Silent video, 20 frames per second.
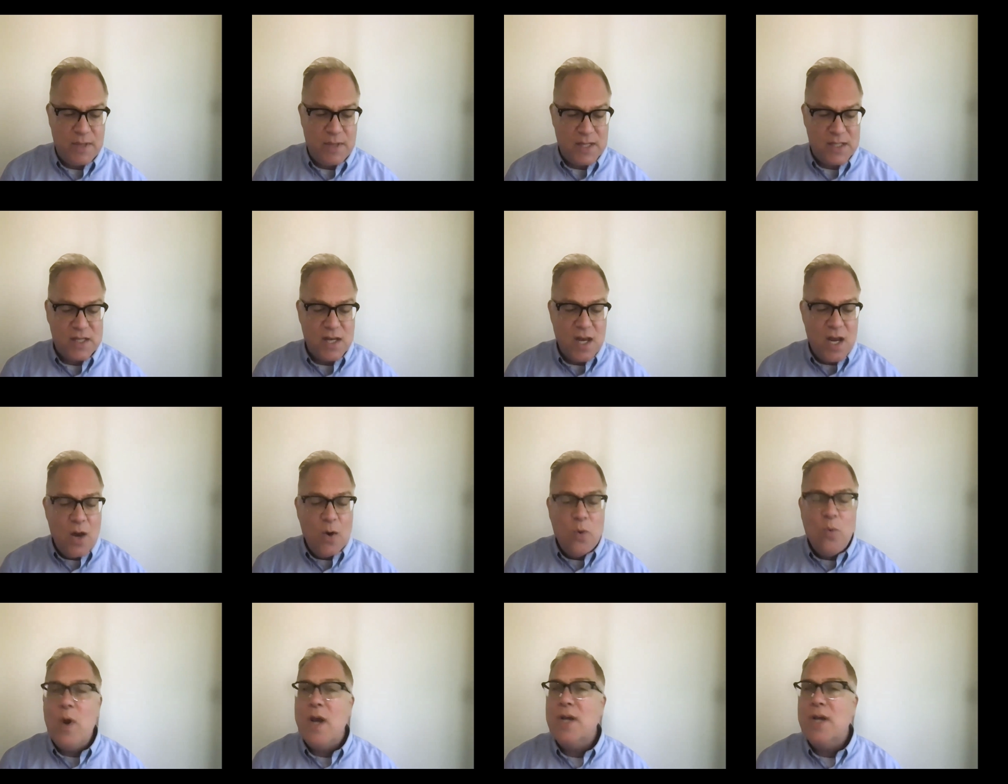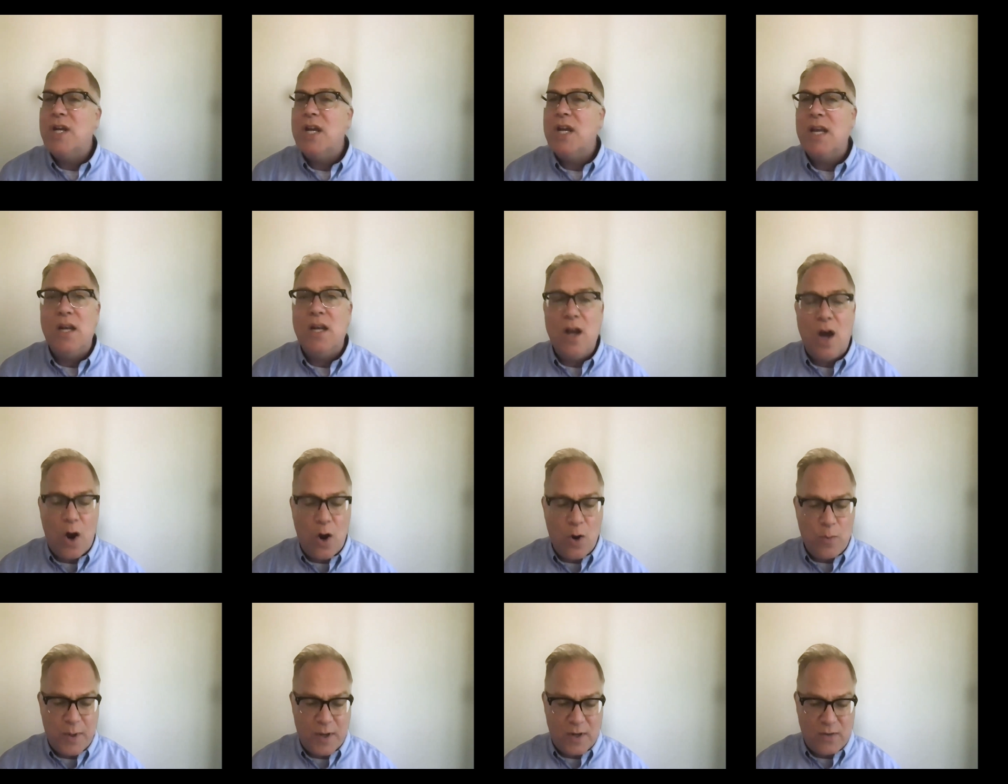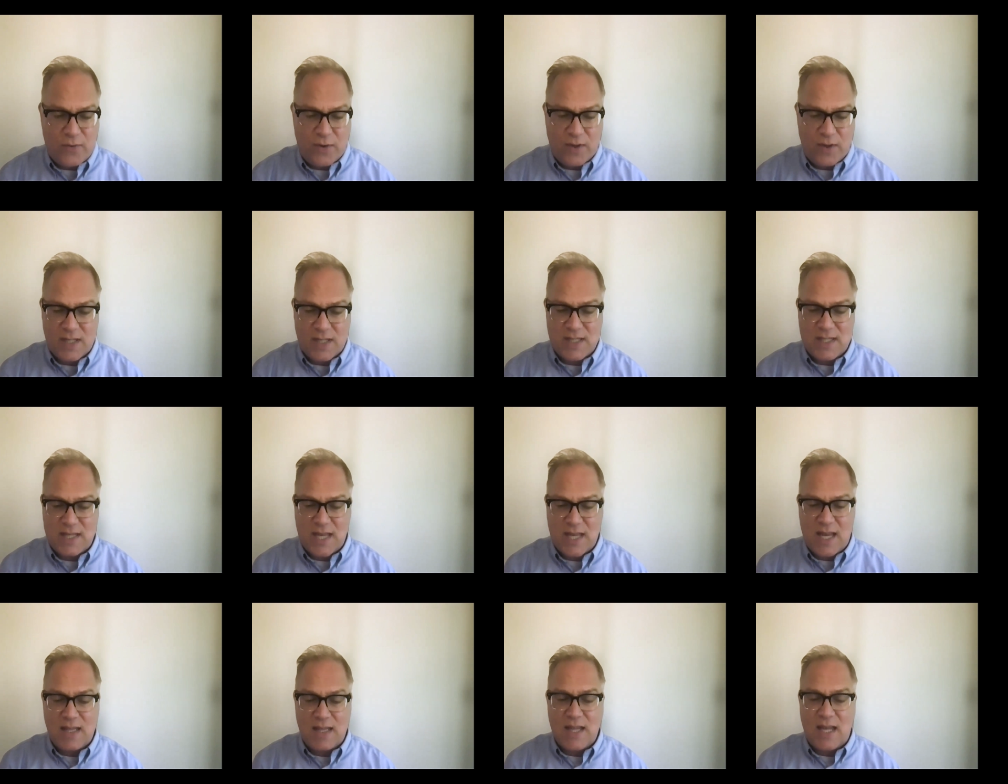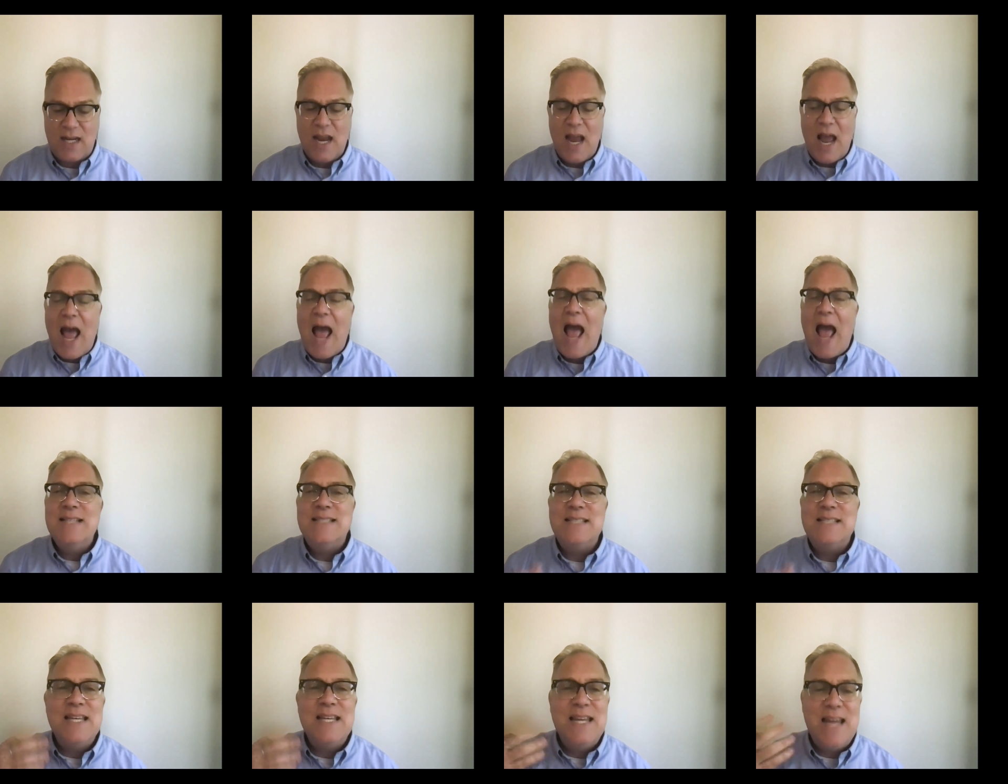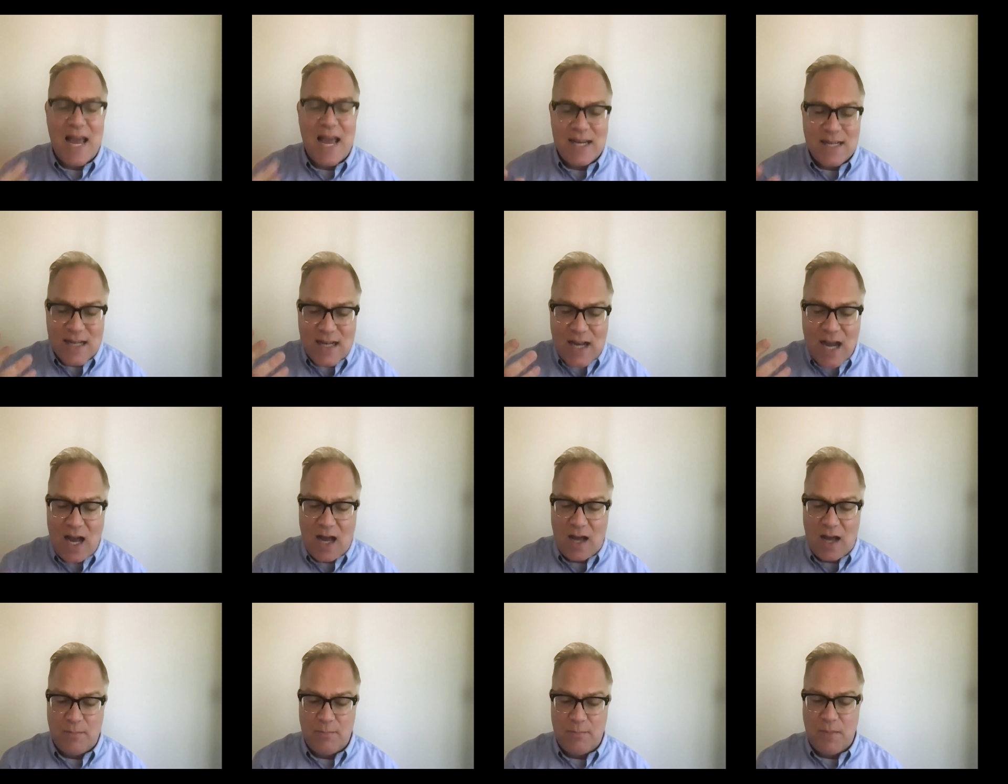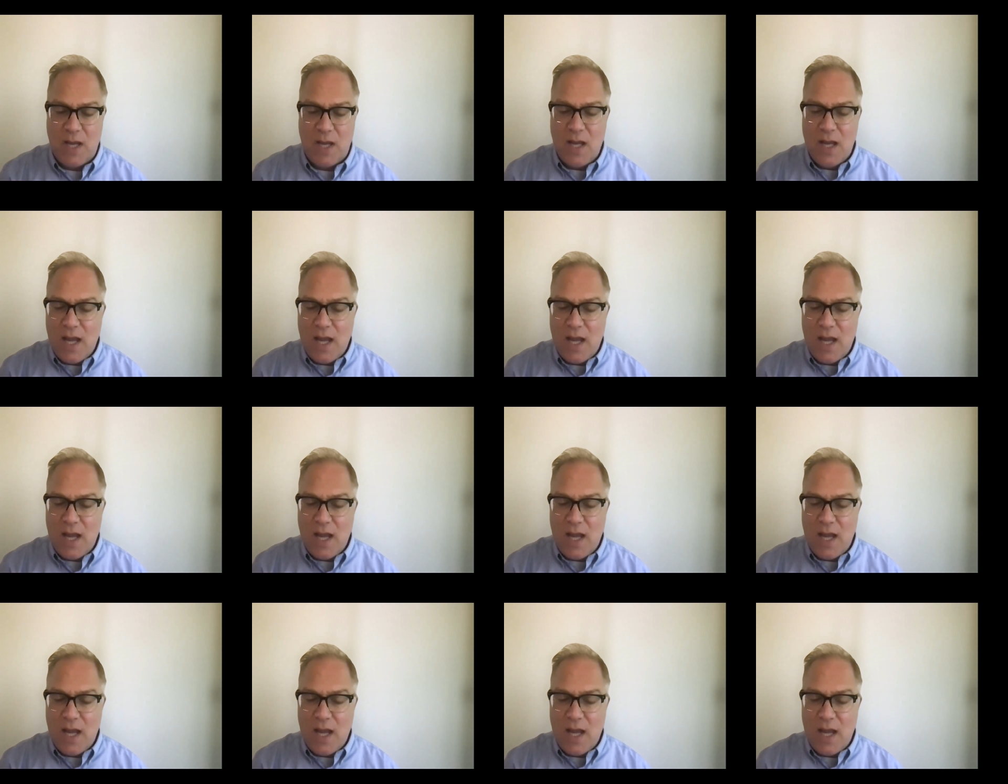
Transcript: this wishing and hoping for this thing that hasn't yet come